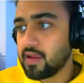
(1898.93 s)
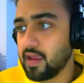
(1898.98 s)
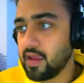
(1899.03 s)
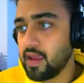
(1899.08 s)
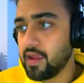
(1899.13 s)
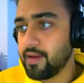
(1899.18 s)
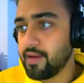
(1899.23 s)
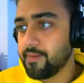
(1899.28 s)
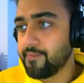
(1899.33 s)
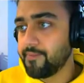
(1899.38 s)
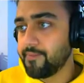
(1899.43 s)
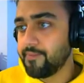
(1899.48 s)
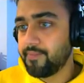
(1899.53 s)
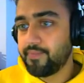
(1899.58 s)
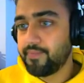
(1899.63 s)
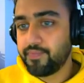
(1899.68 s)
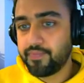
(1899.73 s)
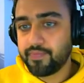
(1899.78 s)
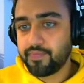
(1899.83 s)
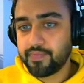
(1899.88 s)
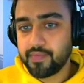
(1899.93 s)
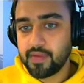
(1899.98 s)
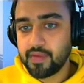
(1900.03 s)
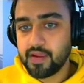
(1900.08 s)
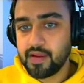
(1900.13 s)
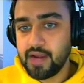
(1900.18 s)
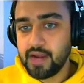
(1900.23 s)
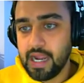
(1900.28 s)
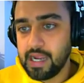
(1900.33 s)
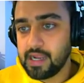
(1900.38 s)
k,
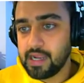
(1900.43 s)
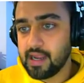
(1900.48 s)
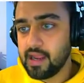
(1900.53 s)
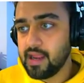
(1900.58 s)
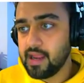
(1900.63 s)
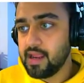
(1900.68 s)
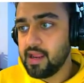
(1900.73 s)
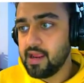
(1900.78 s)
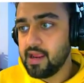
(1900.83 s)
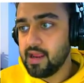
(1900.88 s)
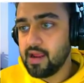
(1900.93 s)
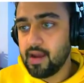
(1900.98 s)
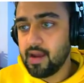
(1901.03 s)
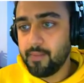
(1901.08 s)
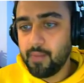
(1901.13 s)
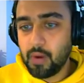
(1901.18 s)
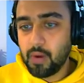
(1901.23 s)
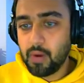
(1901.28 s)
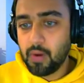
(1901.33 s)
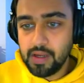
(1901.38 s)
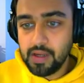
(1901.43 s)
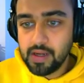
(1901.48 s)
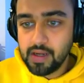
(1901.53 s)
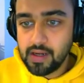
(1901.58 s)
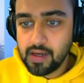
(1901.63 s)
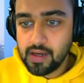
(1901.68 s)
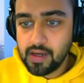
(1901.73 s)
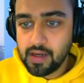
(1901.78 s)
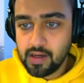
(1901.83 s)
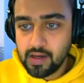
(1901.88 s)
right? Upon
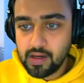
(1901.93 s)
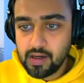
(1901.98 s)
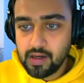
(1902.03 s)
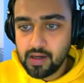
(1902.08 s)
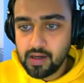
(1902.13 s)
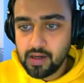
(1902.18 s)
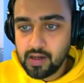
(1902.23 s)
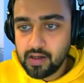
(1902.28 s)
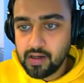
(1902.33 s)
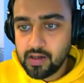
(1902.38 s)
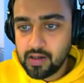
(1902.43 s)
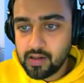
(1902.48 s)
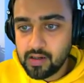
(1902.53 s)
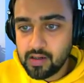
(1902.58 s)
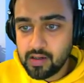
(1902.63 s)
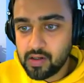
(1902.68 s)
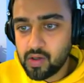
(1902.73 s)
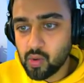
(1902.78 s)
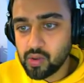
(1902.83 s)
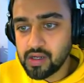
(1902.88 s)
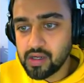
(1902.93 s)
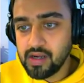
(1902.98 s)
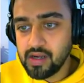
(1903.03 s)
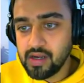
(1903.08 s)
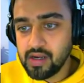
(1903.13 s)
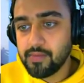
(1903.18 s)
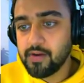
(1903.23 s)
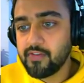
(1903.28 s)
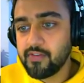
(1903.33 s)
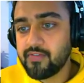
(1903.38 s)
total
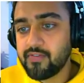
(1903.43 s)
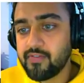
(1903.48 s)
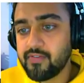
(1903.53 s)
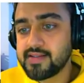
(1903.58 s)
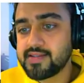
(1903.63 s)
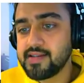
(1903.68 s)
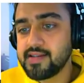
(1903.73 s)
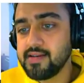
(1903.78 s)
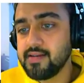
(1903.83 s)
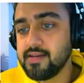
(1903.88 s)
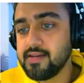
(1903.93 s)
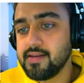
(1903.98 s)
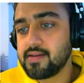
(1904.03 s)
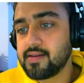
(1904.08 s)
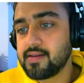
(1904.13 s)
number of words in